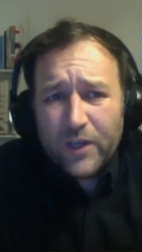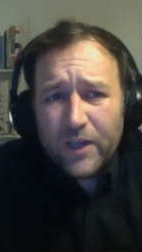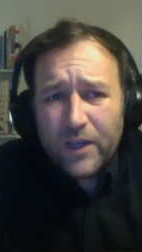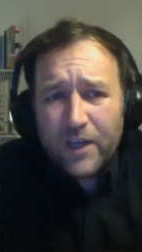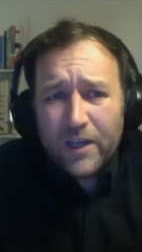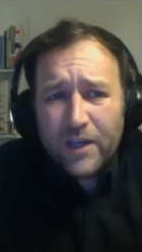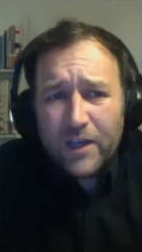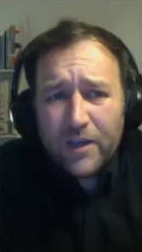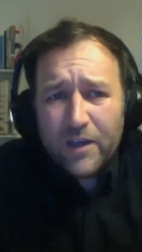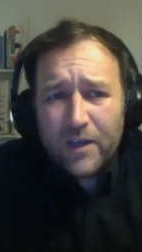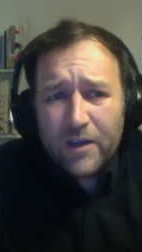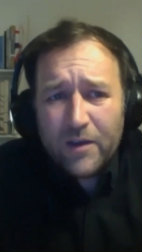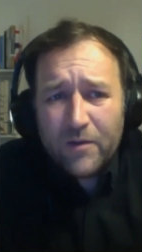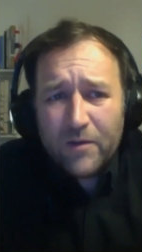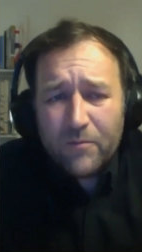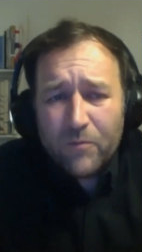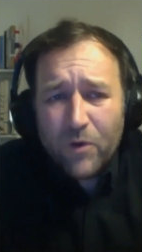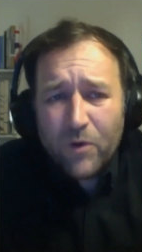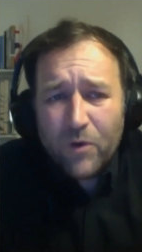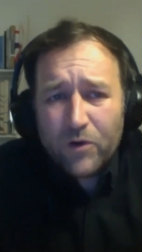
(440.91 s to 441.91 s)

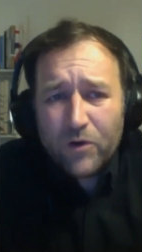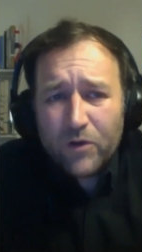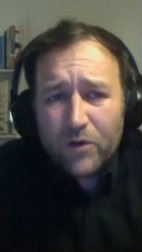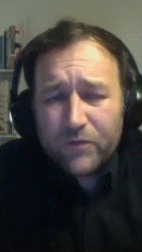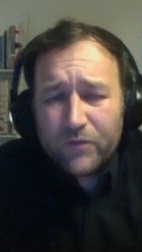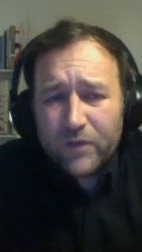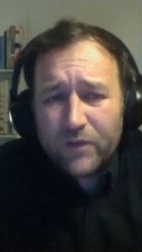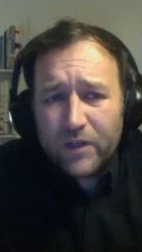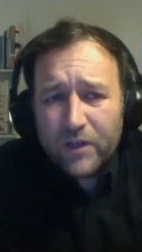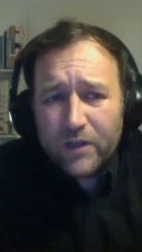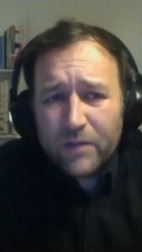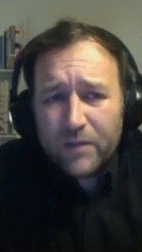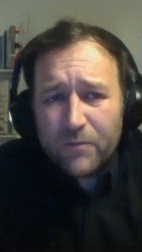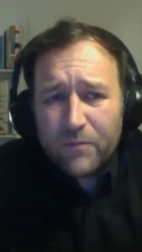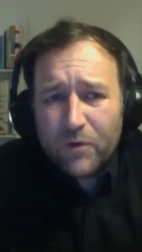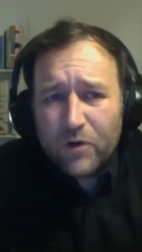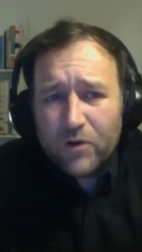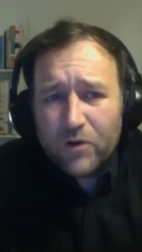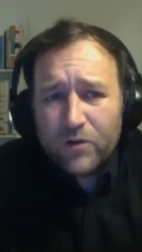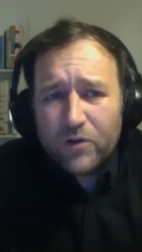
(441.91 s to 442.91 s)
uh, more of uh, the
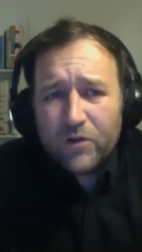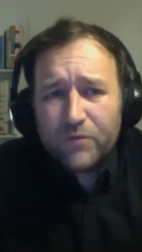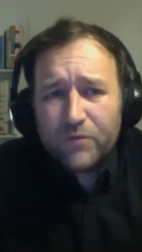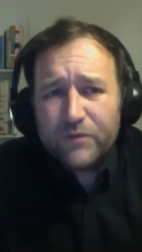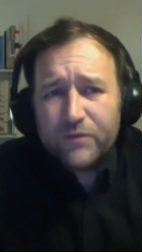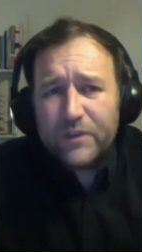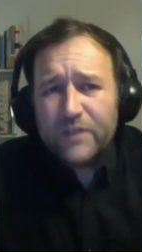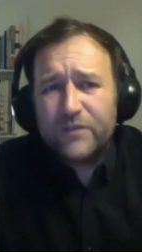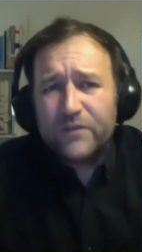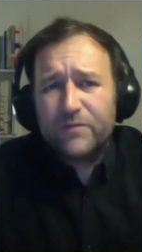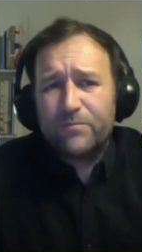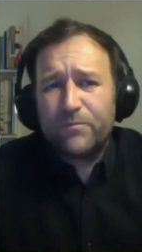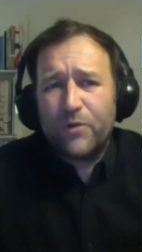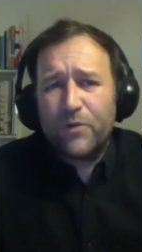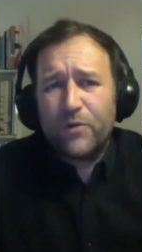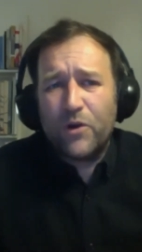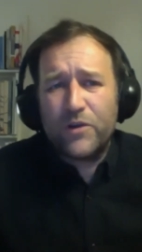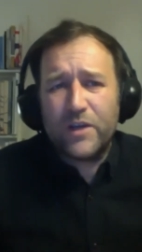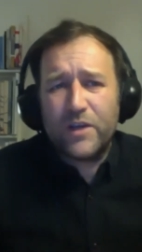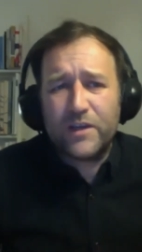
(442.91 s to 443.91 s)
more of these
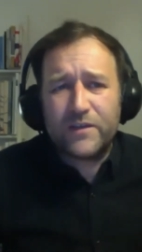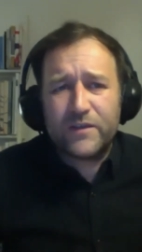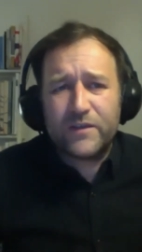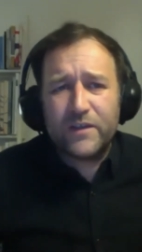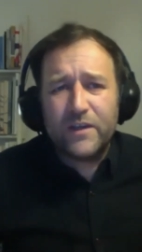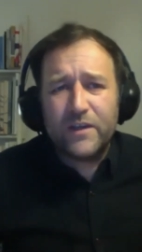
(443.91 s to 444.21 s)
projects